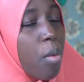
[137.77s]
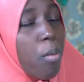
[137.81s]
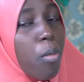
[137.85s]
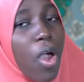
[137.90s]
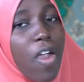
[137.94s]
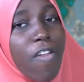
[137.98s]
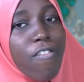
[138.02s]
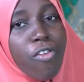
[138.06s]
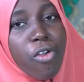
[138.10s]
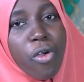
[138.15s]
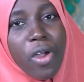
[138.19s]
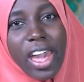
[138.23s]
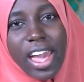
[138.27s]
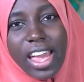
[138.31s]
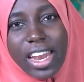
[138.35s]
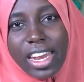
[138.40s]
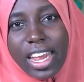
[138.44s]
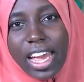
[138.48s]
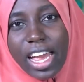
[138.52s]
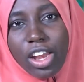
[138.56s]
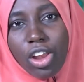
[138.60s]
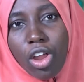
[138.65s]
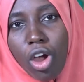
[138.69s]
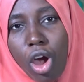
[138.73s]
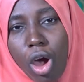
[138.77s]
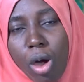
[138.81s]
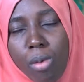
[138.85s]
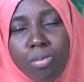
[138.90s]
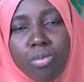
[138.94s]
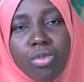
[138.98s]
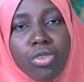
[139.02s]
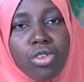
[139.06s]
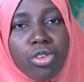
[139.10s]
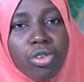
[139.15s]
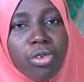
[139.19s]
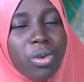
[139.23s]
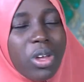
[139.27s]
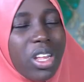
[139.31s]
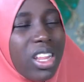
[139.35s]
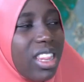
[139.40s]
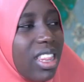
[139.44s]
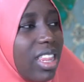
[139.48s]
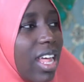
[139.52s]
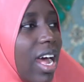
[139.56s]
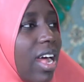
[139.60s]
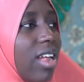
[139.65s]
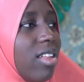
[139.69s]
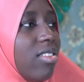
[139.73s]
But if you ended up
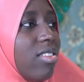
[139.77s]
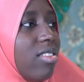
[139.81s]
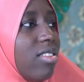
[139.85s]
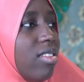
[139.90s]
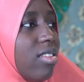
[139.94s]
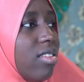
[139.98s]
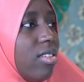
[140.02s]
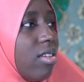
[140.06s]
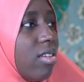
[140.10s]
doing that